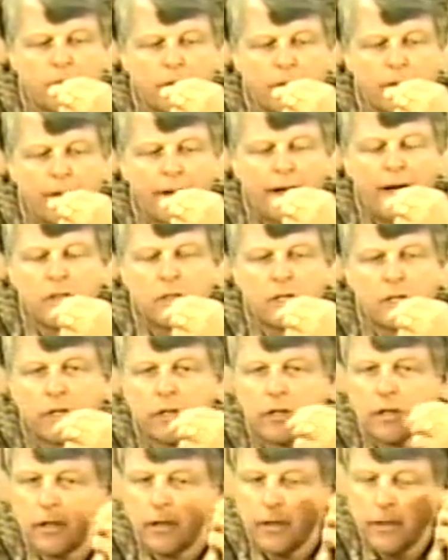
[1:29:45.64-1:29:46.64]
I think
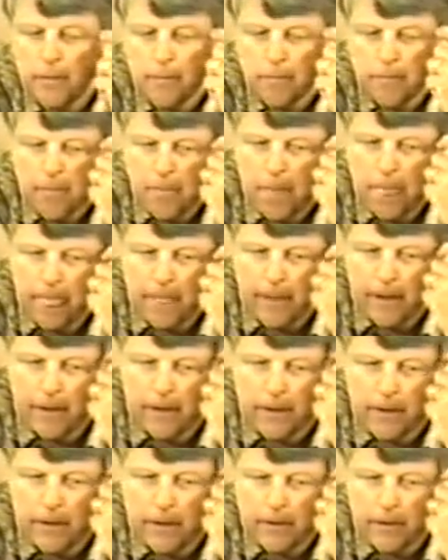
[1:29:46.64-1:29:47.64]
um,
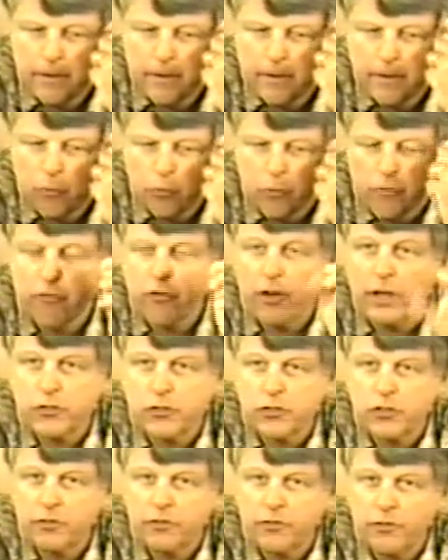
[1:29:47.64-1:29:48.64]

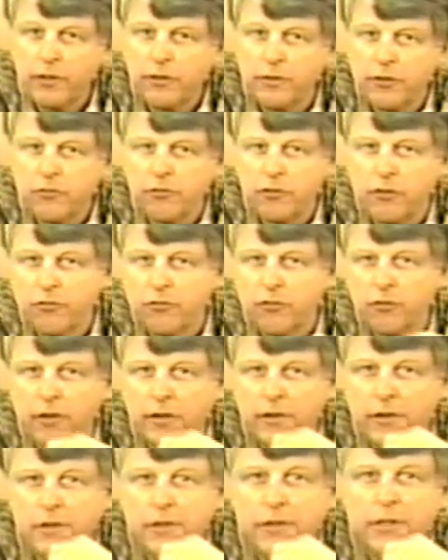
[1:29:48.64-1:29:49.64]
reflections on this history
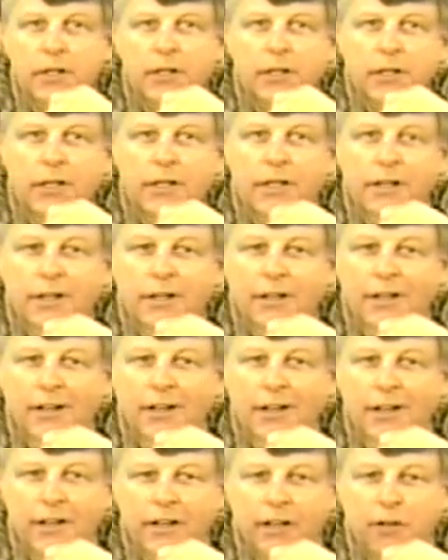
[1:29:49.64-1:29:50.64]

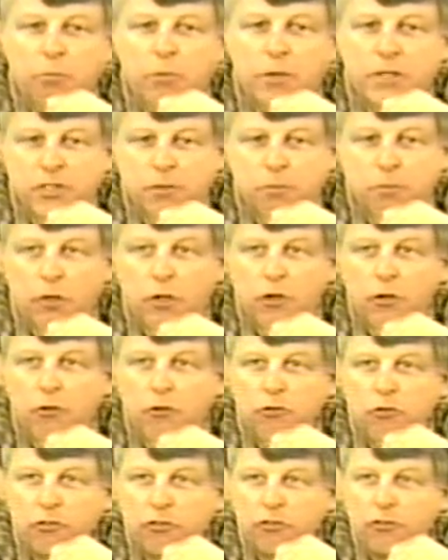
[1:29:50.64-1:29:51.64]
uh, give me some
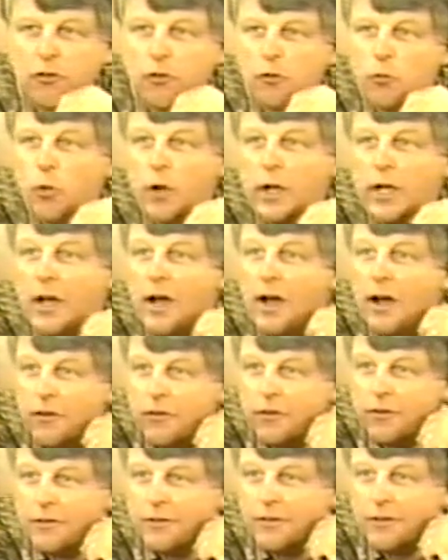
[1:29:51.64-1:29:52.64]
clues as to the way out.
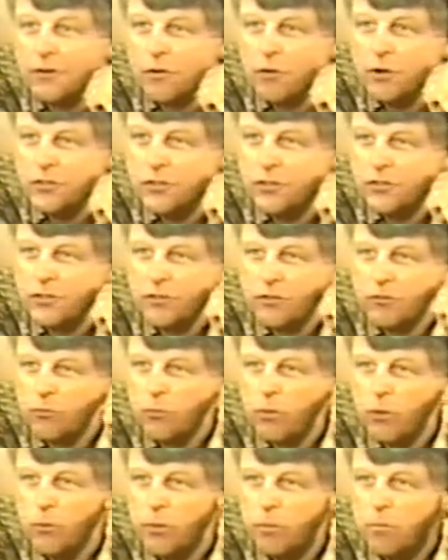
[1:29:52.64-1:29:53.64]
The question is,
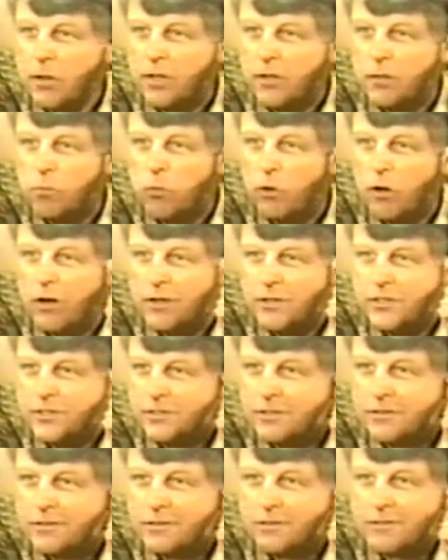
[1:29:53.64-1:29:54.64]
will we pay the price?
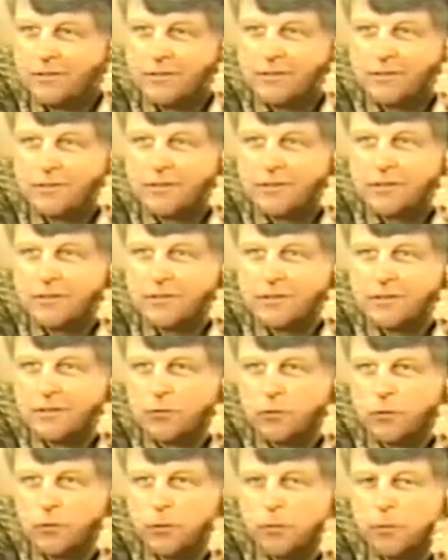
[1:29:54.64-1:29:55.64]

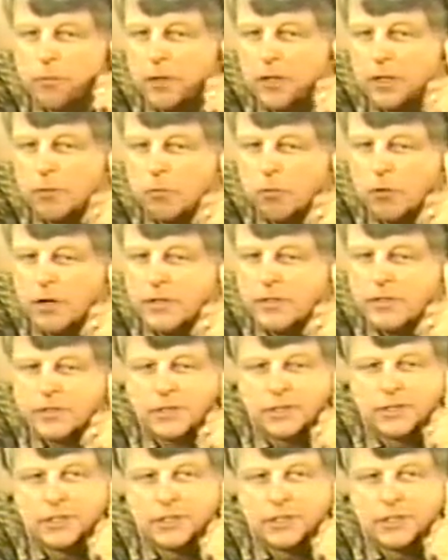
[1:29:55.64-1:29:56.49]
Will we pay the price?